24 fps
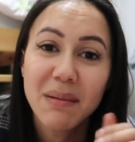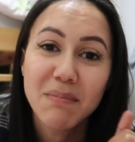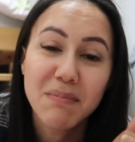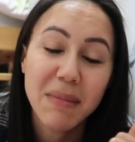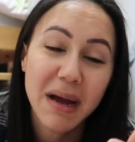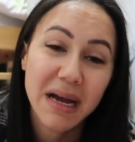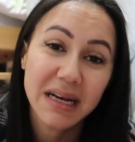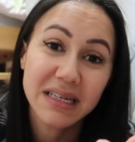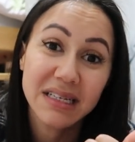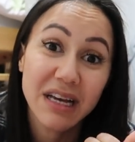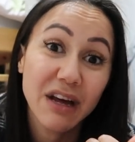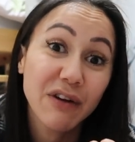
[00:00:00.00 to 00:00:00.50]

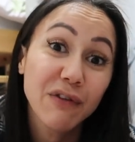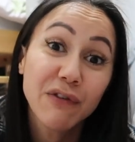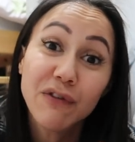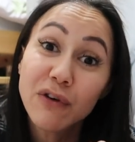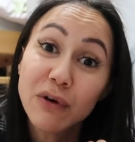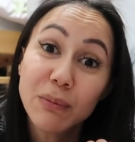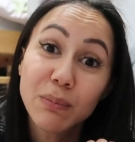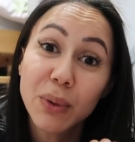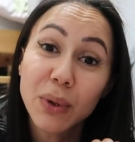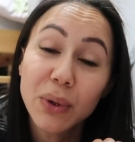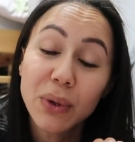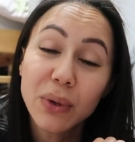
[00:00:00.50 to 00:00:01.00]
Max had
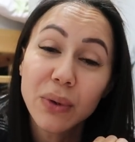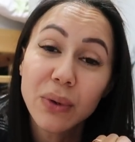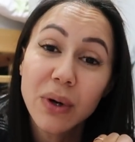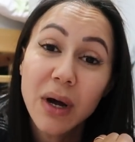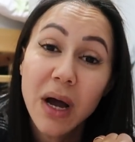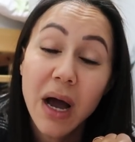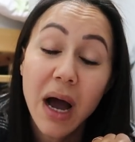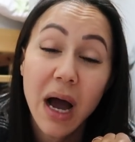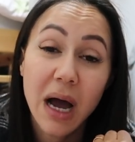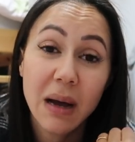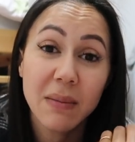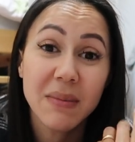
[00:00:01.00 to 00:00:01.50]
football.
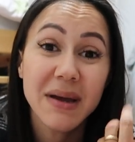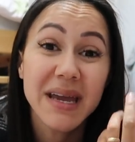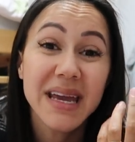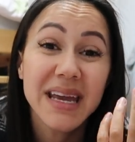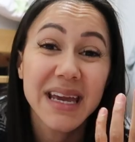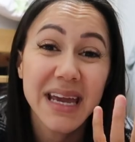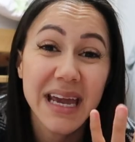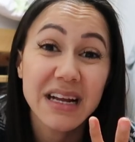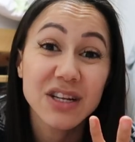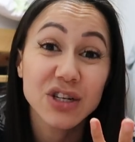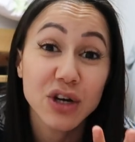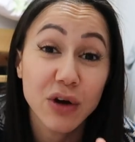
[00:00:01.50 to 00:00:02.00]
He
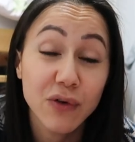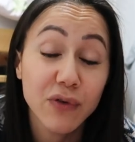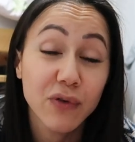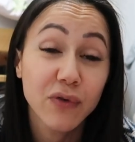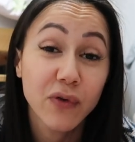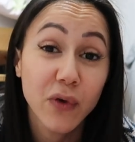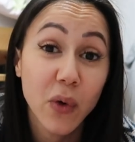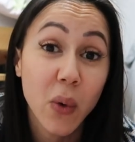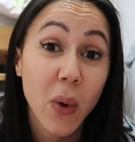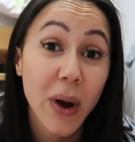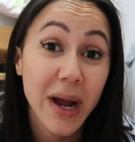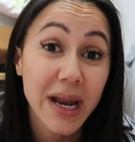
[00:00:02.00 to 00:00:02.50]
kicked
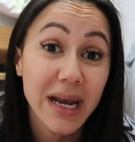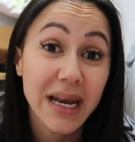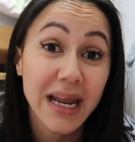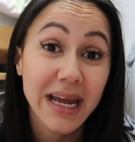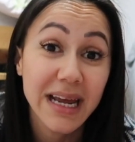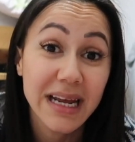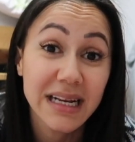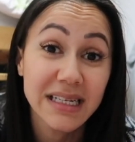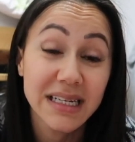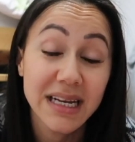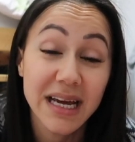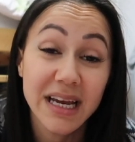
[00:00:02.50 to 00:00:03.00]
off quite
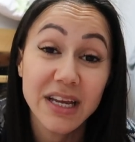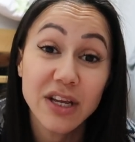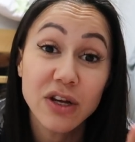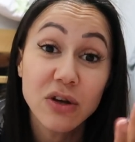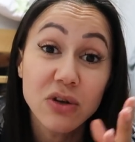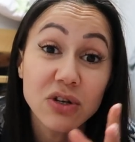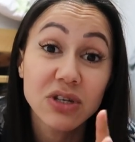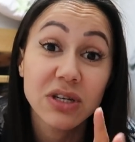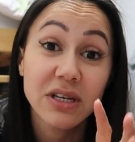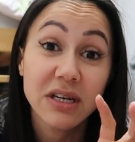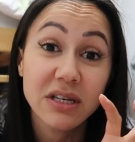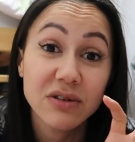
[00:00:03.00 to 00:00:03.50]
late today.
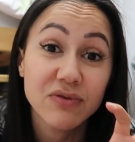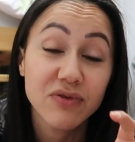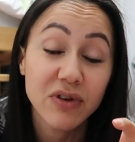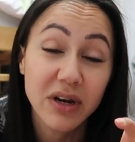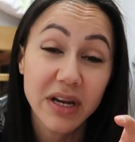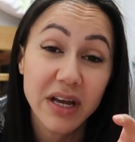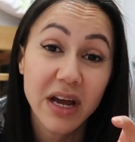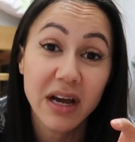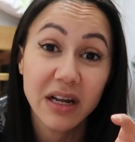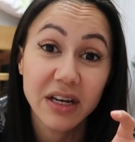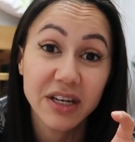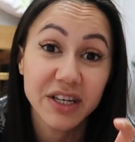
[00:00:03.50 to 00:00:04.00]
Usually it's
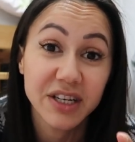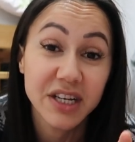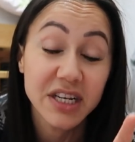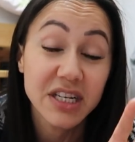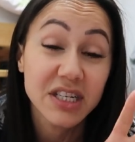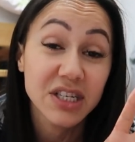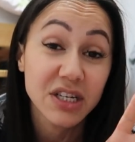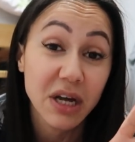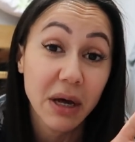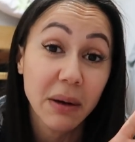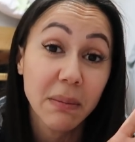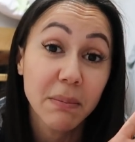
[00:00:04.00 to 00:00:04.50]
really early and
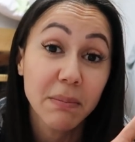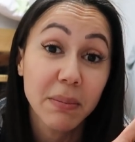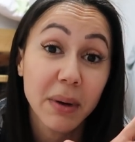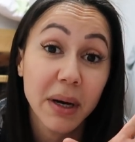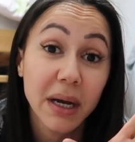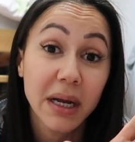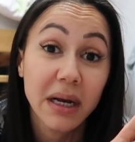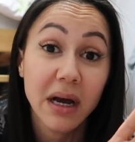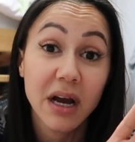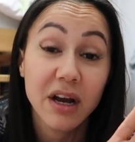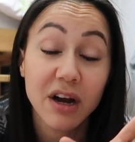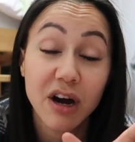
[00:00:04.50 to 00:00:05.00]
he's done
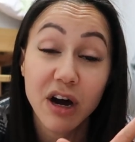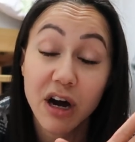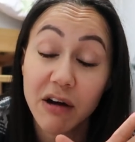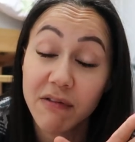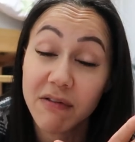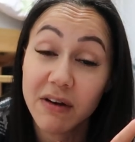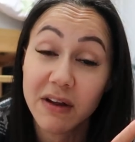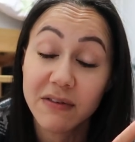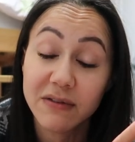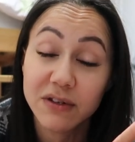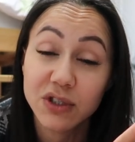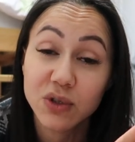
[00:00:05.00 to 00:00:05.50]
by like
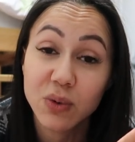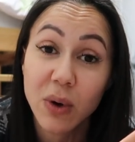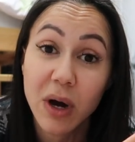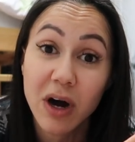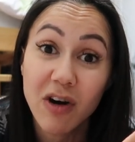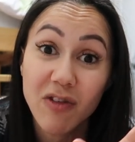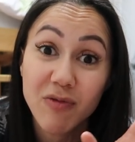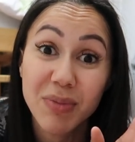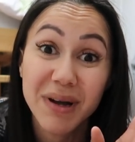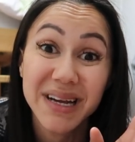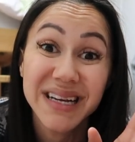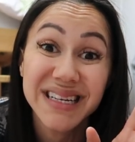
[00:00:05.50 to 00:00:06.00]
11:30,
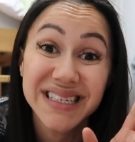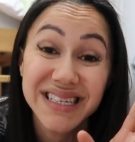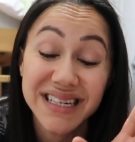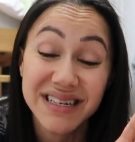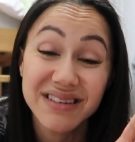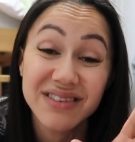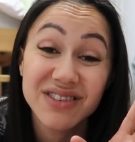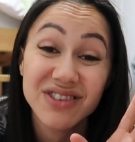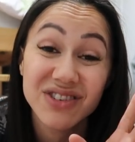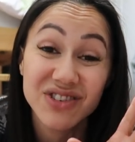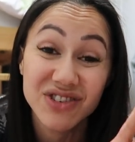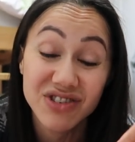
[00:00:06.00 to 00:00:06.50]
12, but he
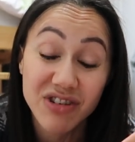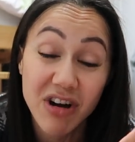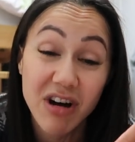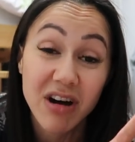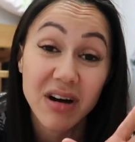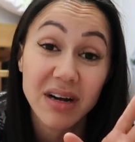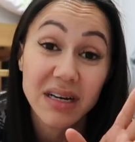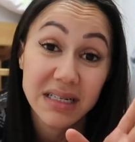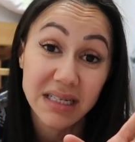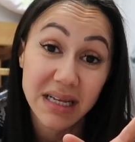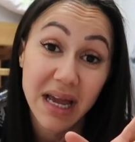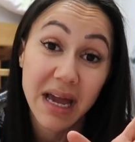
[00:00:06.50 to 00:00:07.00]
didn't
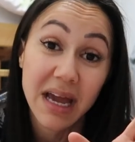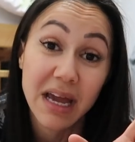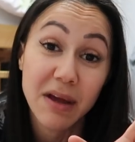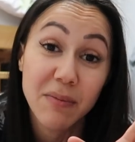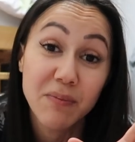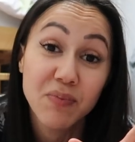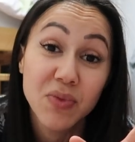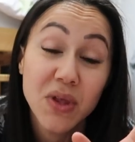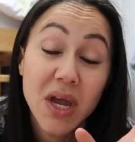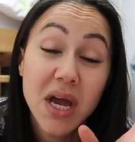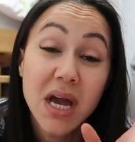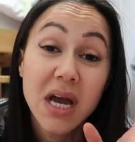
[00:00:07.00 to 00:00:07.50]
start his
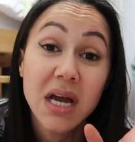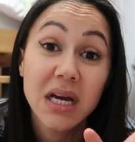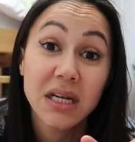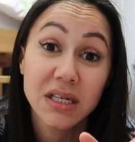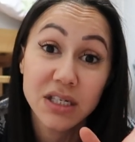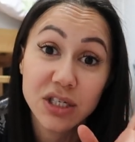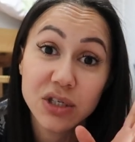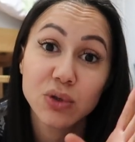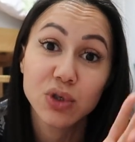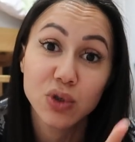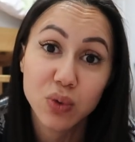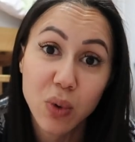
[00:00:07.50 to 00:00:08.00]
game
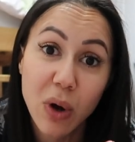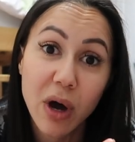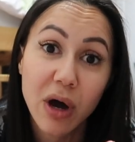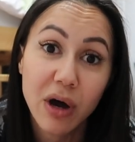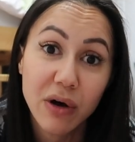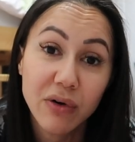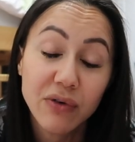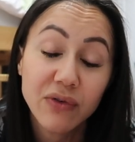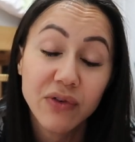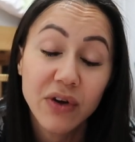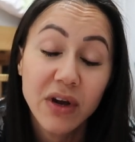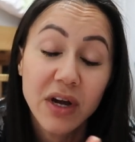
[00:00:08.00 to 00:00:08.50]
until
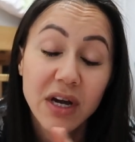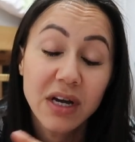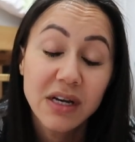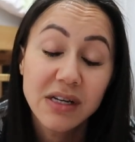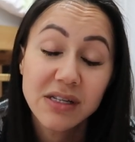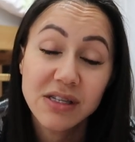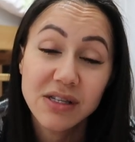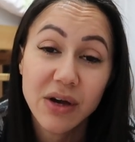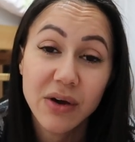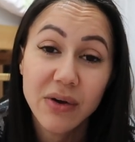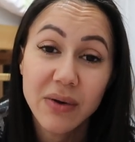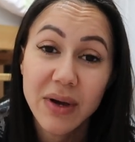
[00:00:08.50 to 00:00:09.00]
12.
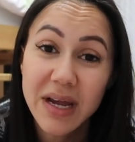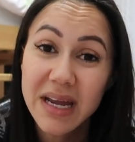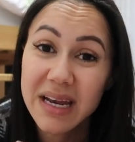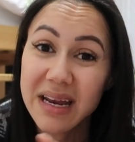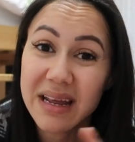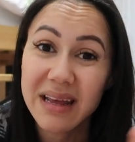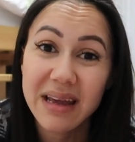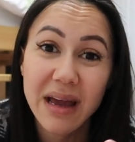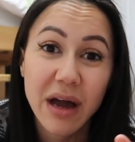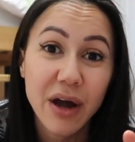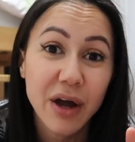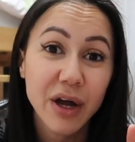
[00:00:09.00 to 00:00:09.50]
So he
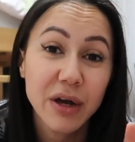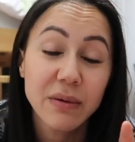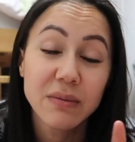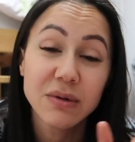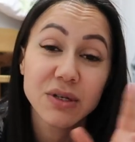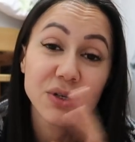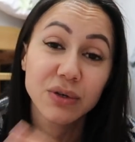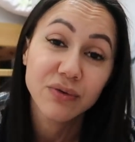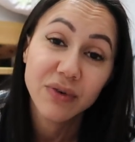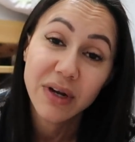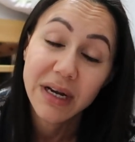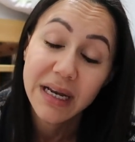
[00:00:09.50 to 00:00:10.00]
didn't get home
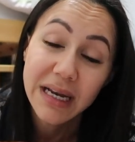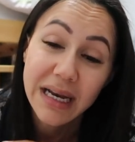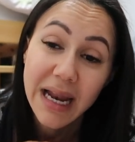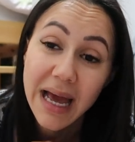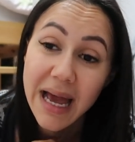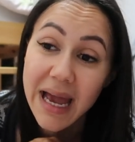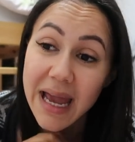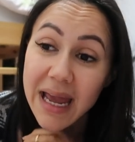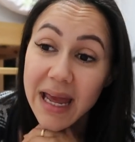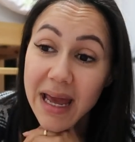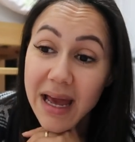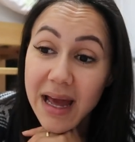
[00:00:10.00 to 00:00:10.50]
till really
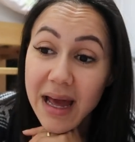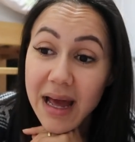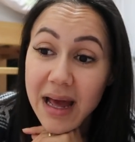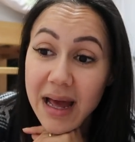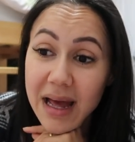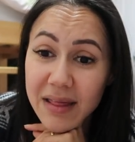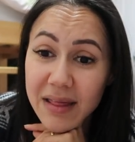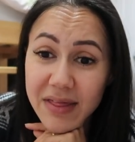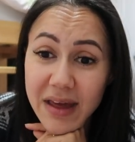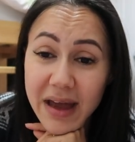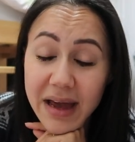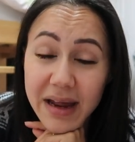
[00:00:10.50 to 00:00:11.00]
late.
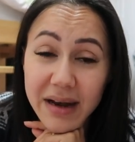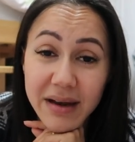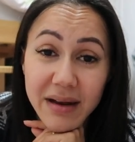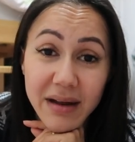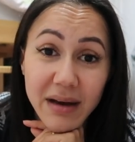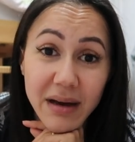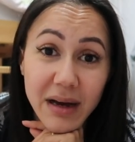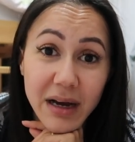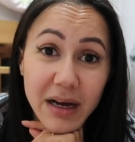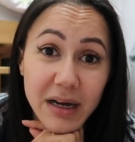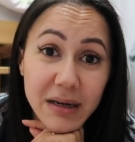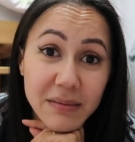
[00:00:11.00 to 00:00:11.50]

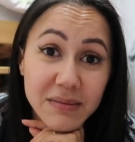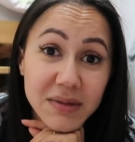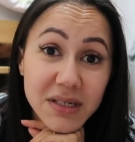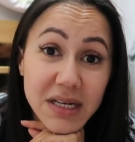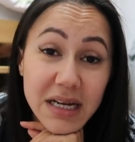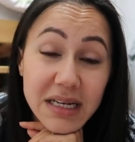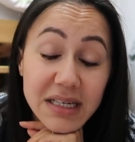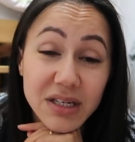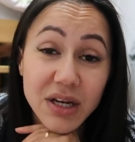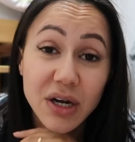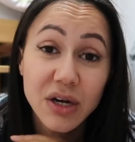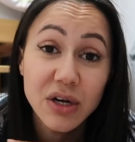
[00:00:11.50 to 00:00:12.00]
Then
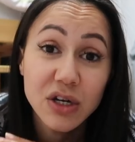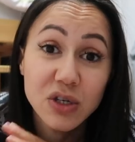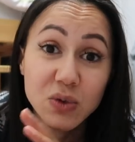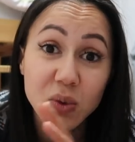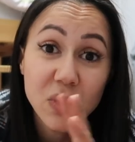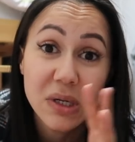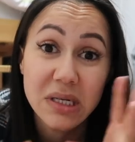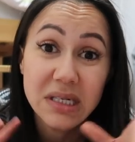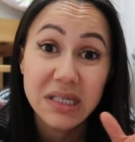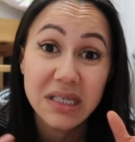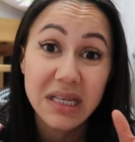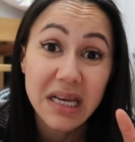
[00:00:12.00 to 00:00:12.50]
Tesco's
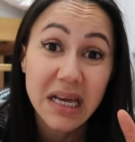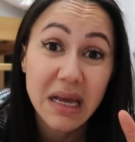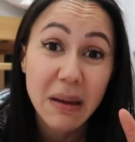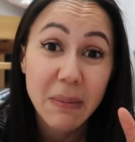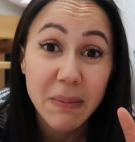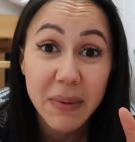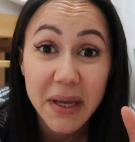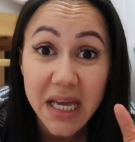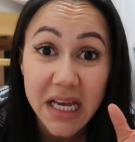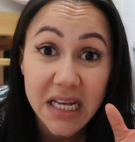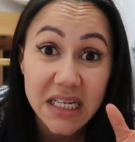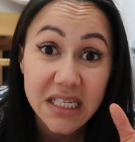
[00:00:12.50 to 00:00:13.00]
was the
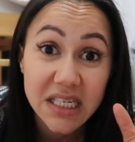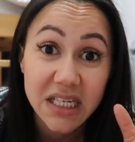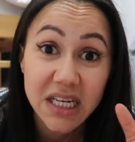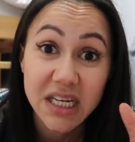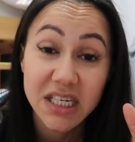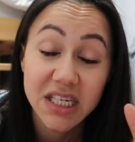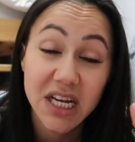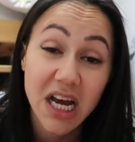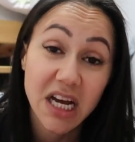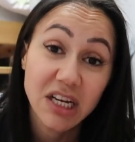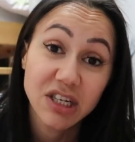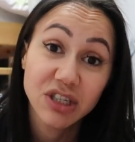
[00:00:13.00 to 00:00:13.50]
biggest
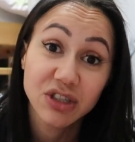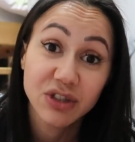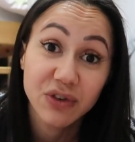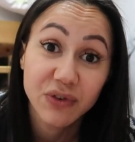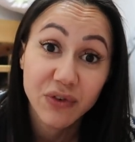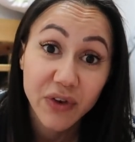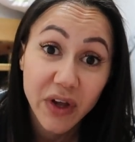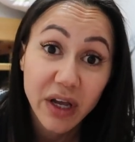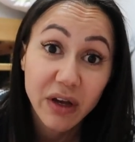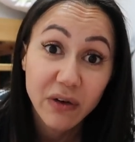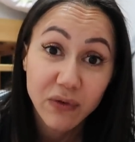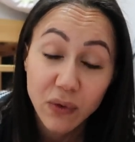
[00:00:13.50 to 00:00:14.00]

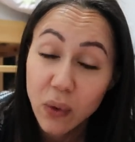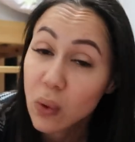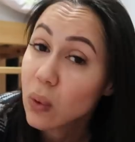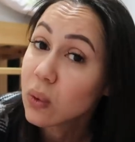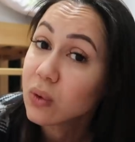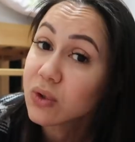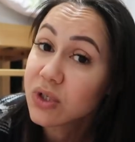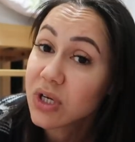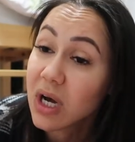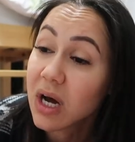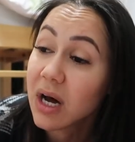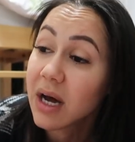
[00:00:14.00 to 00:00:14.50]
catastrophe of
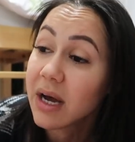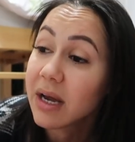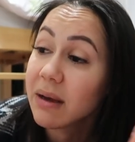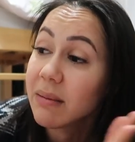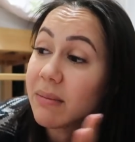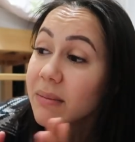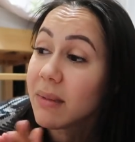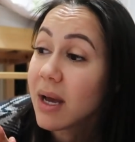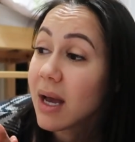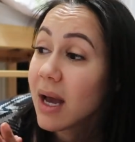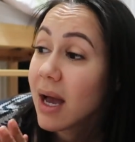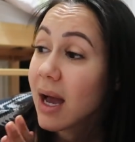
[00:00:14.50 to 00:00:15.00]
all
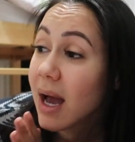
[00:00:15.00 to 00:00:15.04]
time.